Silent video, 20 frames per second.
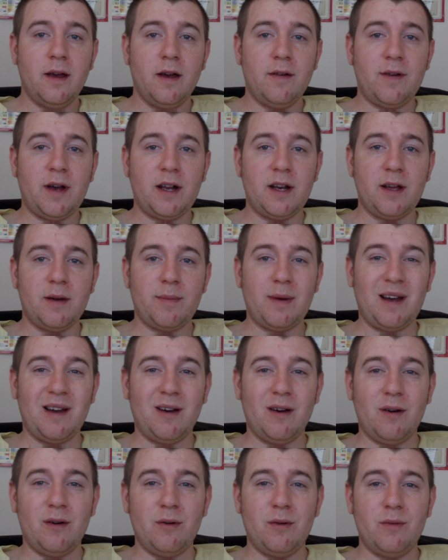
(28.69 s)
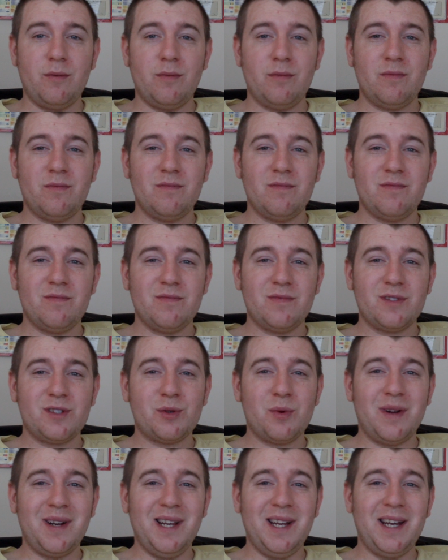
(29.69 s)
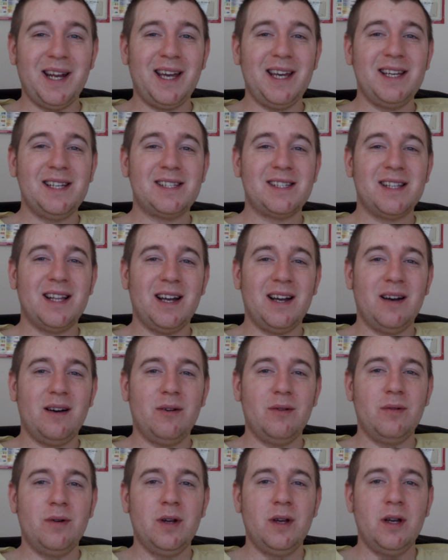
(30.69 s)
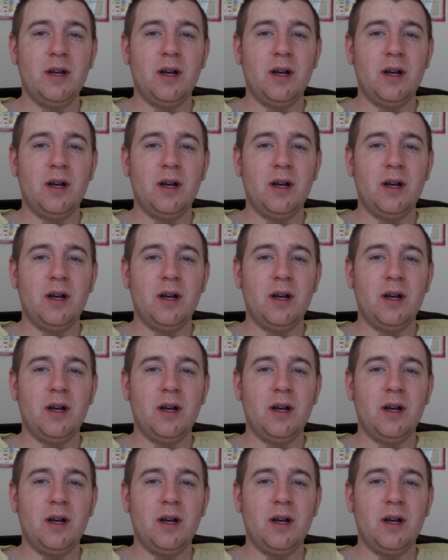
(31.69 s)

I've had it about 20 days now,